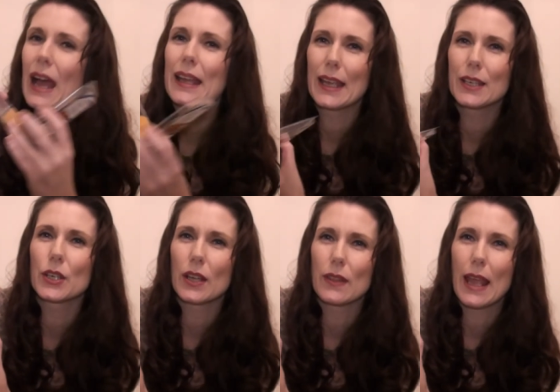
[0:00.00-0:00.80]
Again,
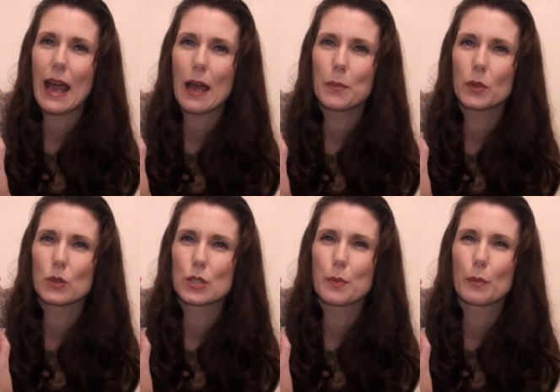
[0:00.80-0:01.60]
you're getting the
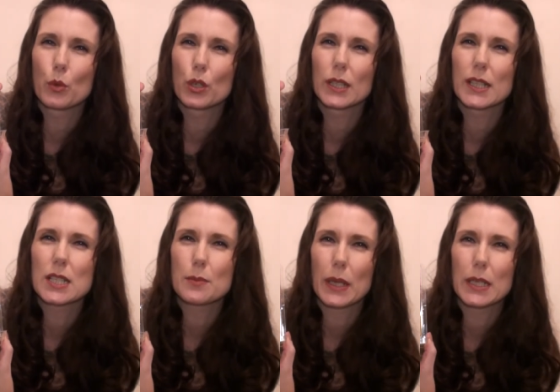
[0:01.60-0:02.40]
apples, but more like
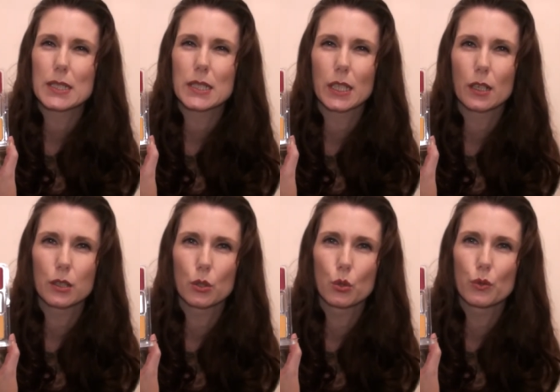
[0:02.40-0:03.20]
spicy,
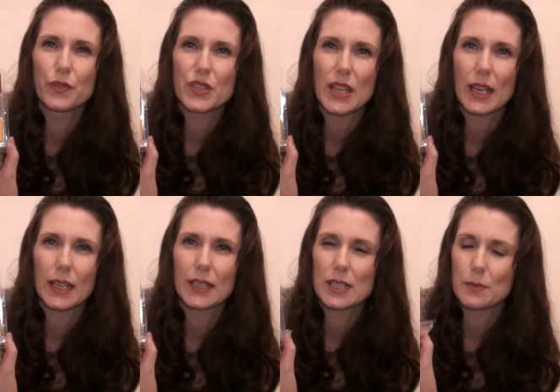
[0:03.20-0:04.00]
cloves, that
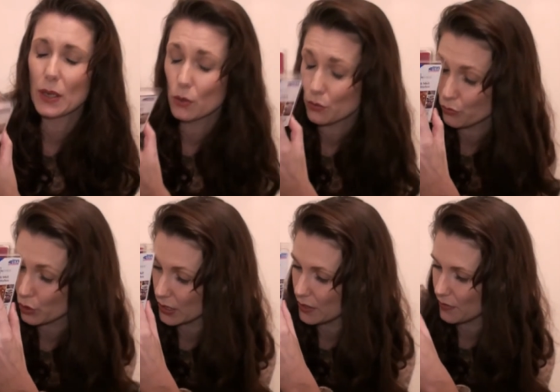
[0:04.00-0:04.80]
kind of smell.
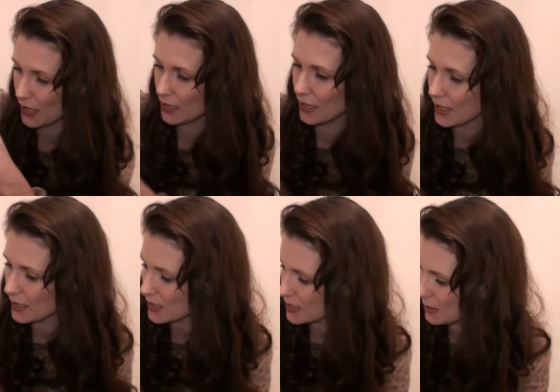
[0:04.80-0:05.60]
Really very
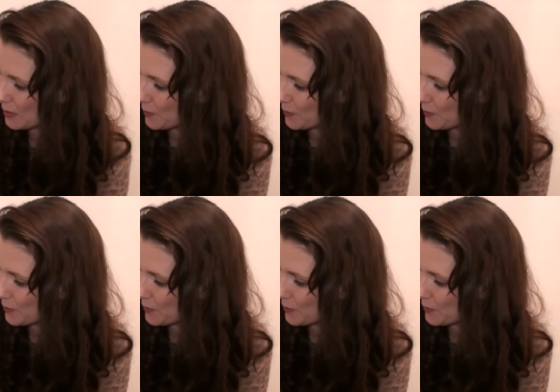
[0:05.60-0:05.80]
nice.